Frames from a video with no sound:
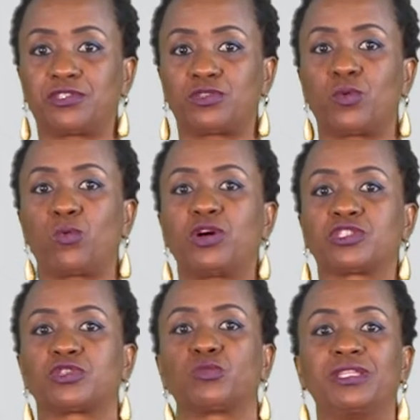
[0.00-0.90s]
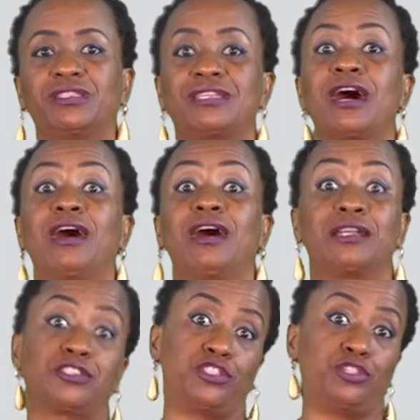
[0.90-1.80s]
so what's with her
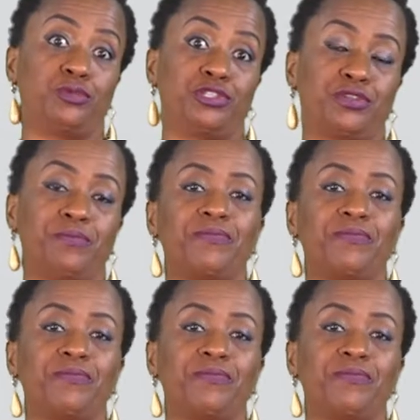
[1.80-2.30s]
attitude?